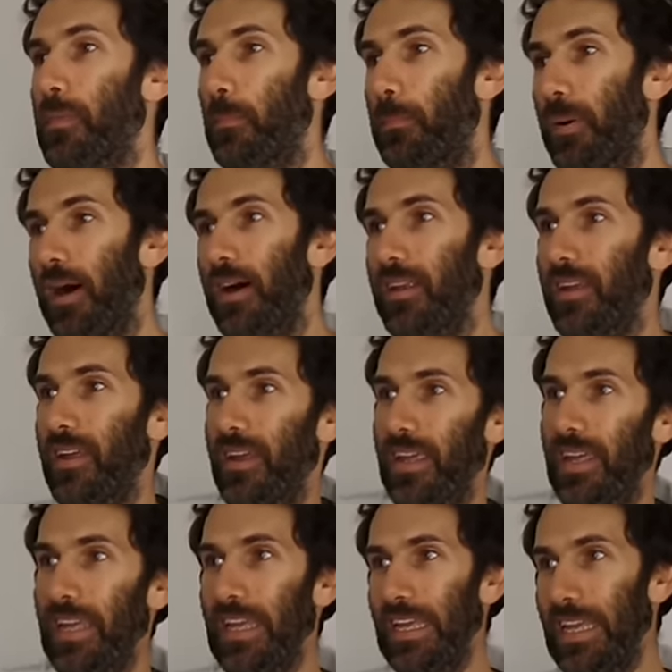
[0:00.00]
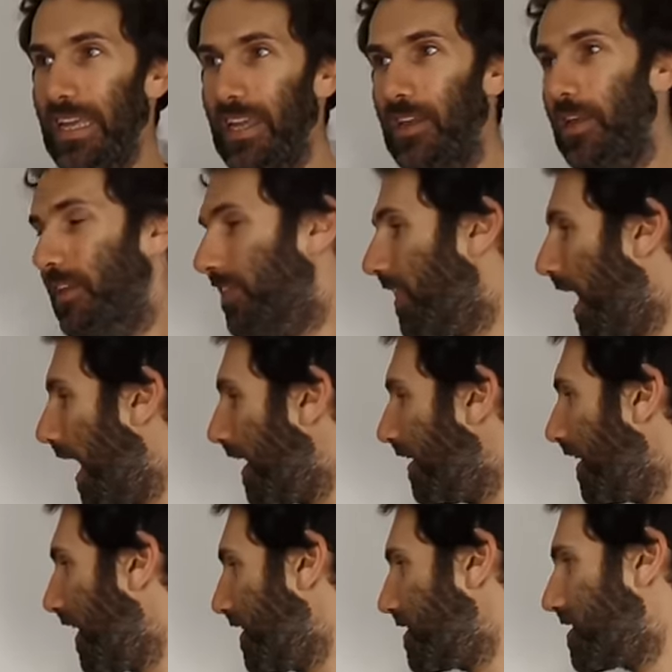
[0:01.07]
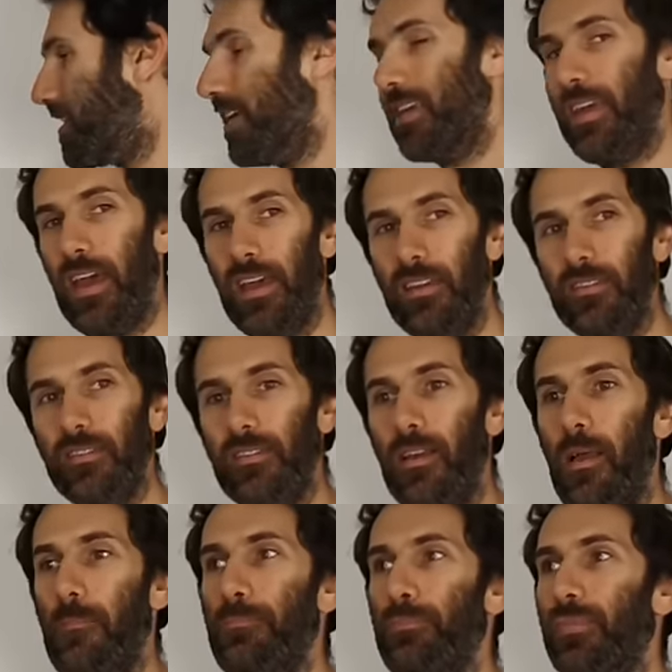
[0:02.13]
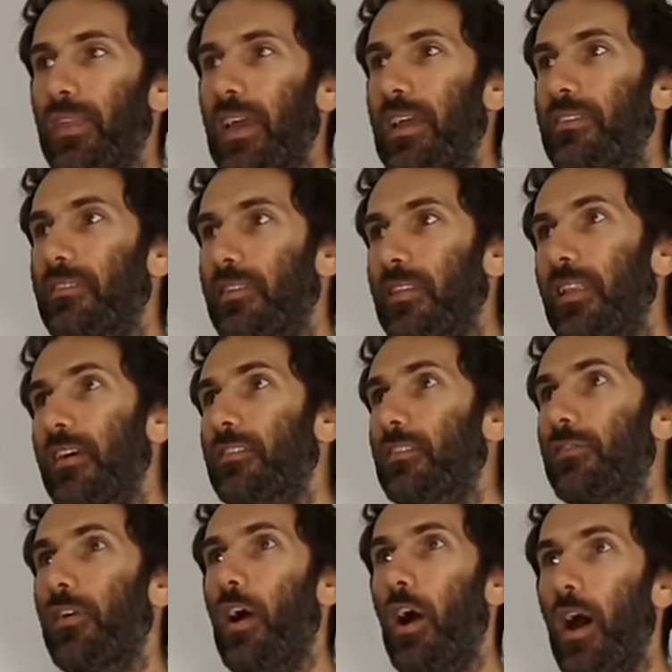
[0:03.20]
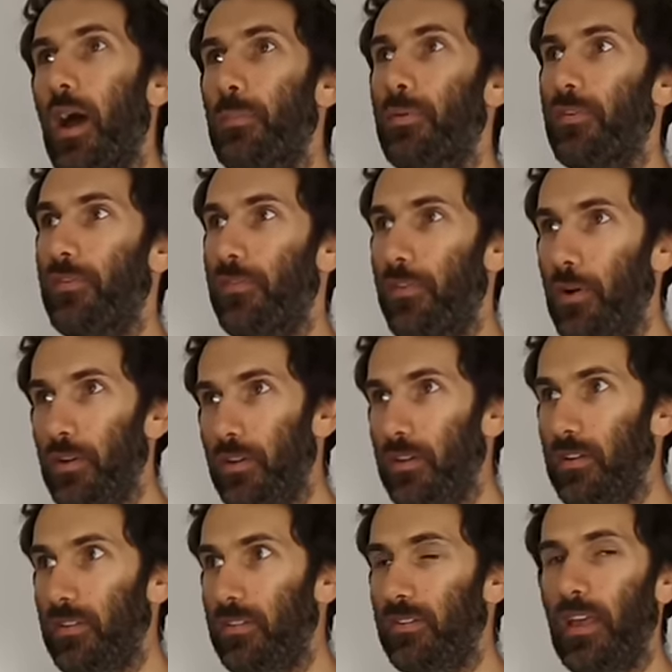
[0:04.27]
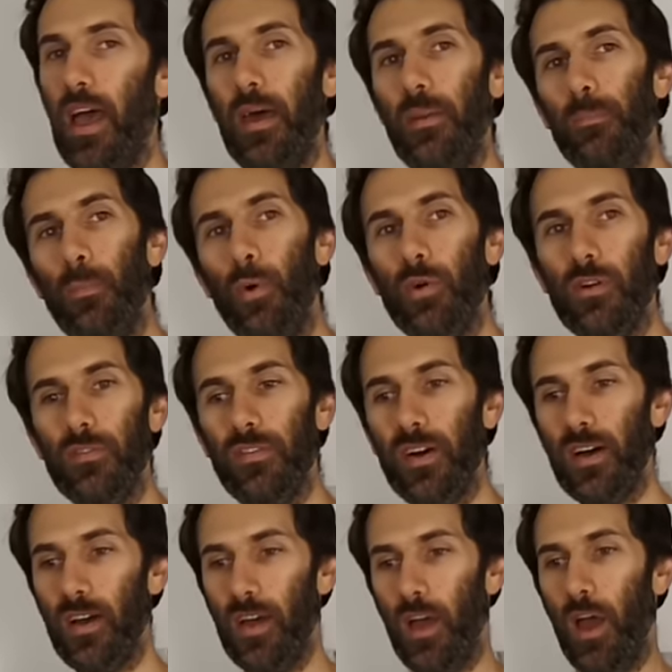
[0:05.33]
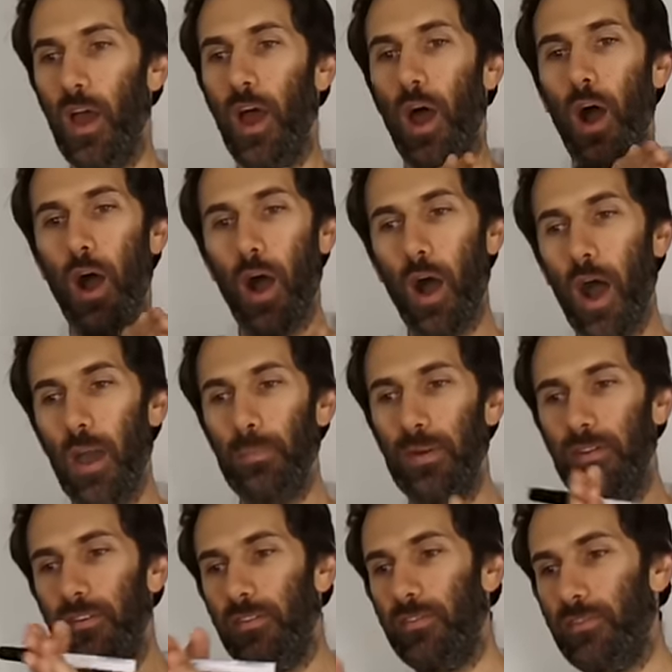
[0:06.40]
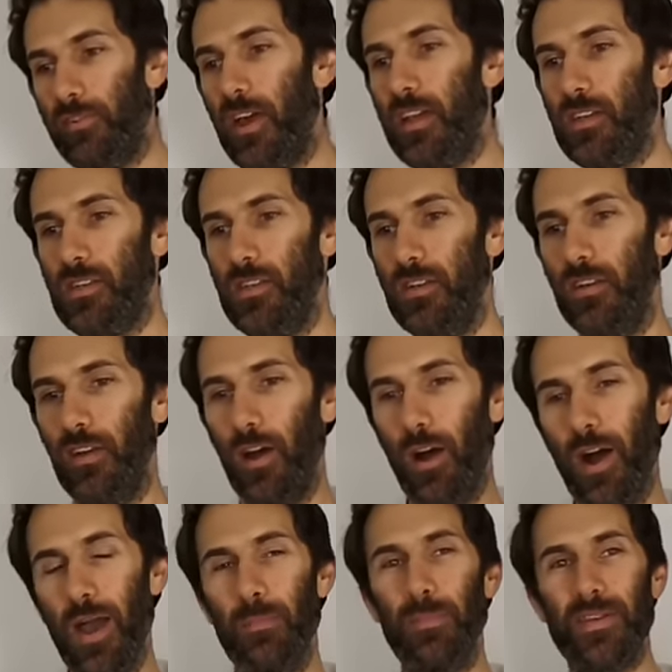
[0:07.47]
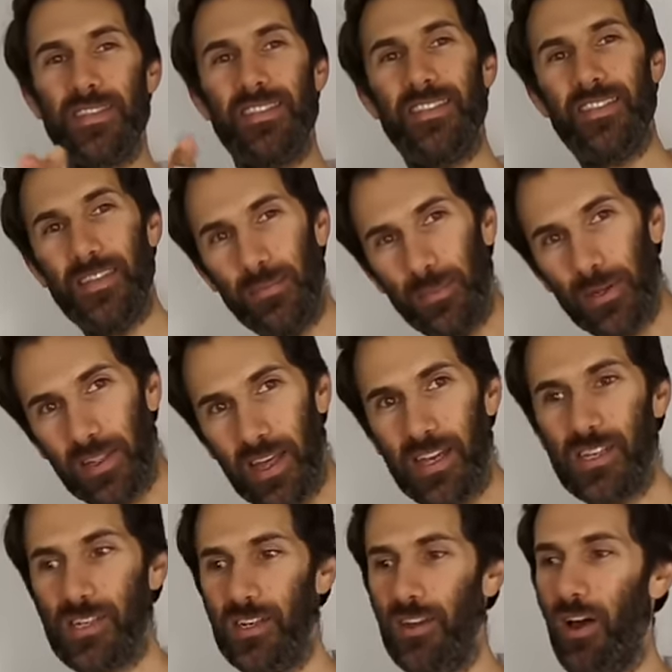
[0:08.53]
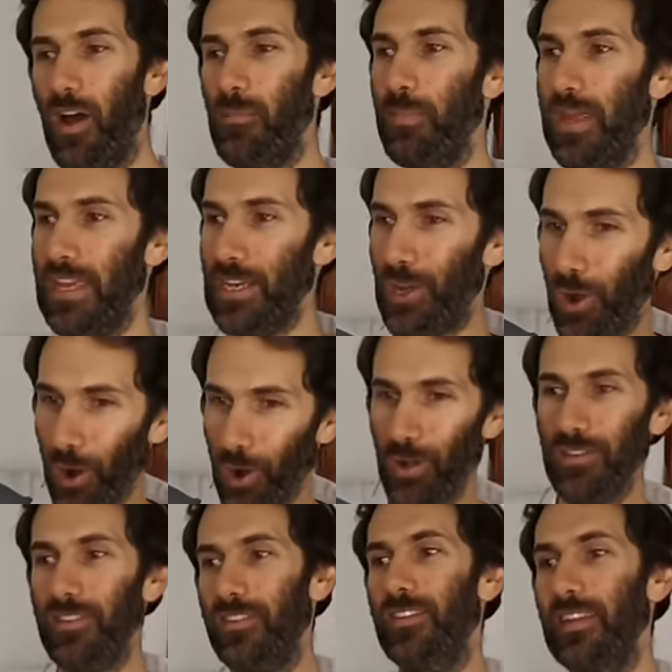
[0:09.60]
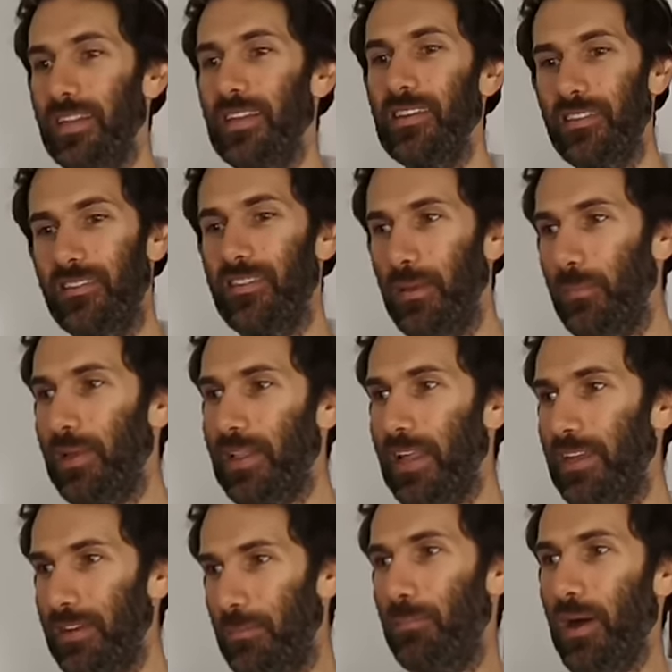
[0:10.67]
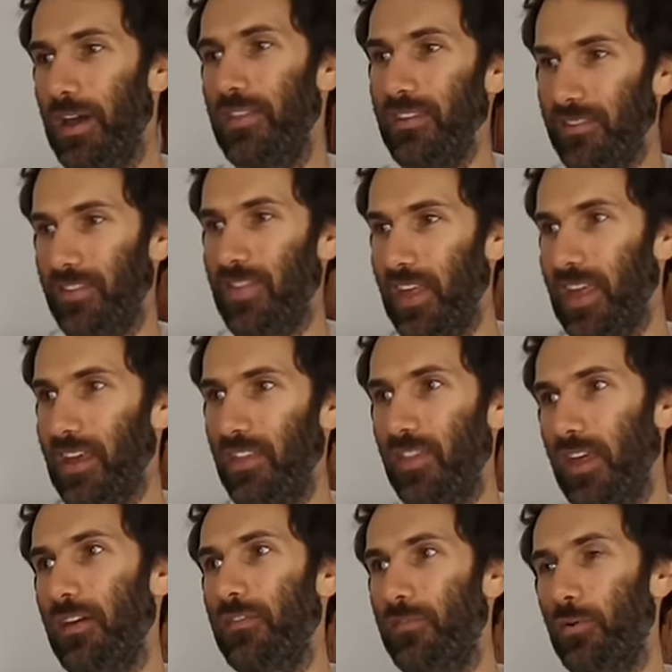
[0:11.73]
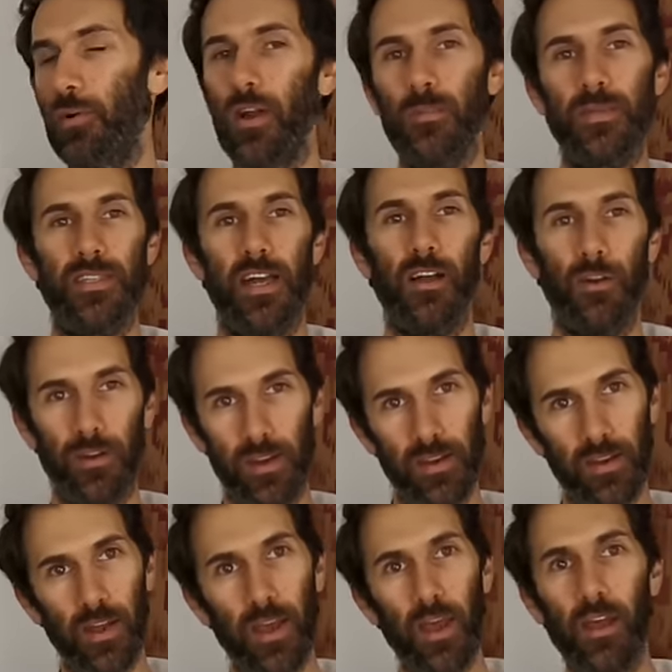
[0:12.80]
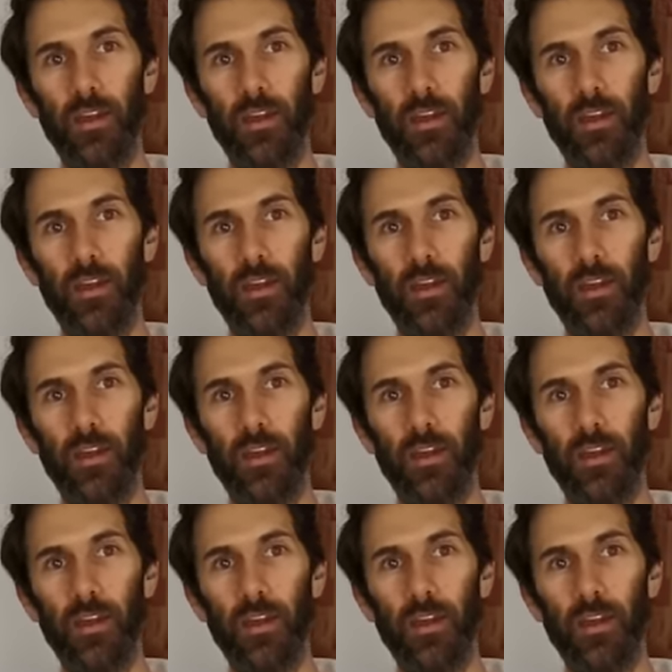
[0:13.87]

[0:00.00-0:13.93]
but in the ADHD case, it's less of a hyperfocus and more of a hyper distraction, hyper stimulation. I'm being constantly stimulated by this thing and therefore I'm stuck on it,